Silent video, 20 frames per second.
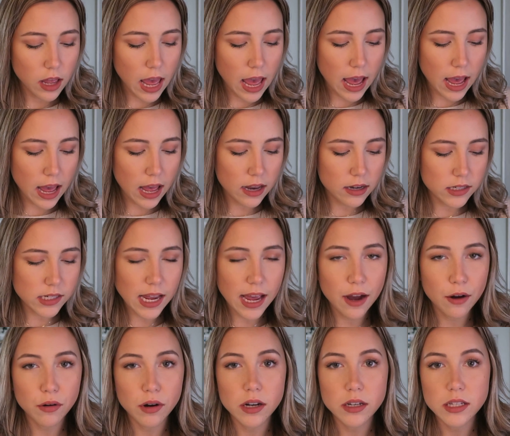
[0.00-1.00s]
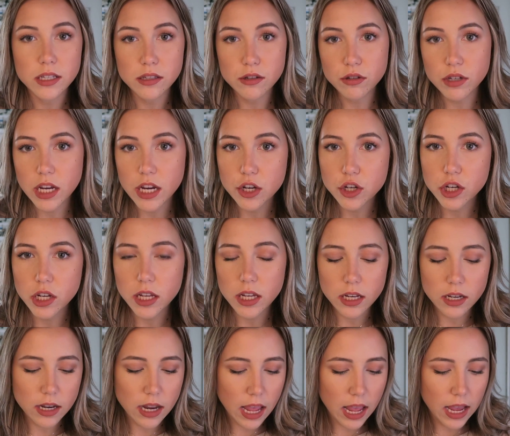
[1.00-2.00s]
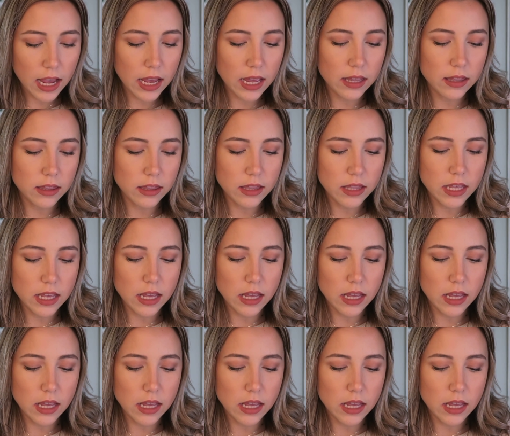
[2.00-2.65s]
and our dissertation and